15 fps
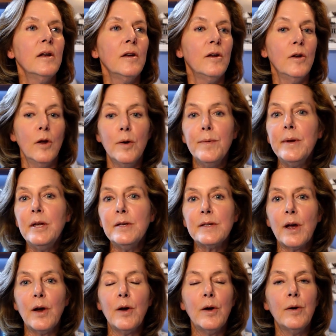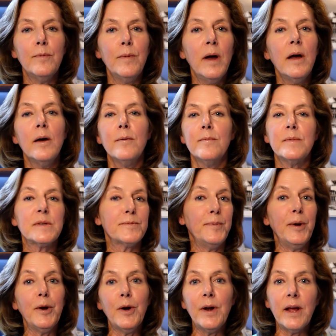nobody's home,
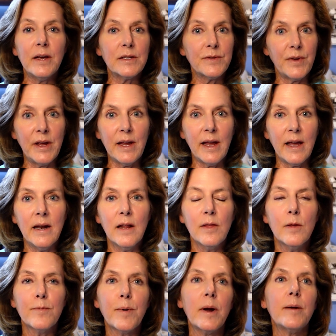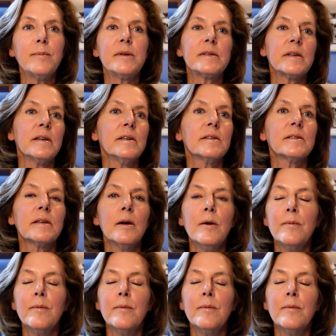spirit has vacated the premises.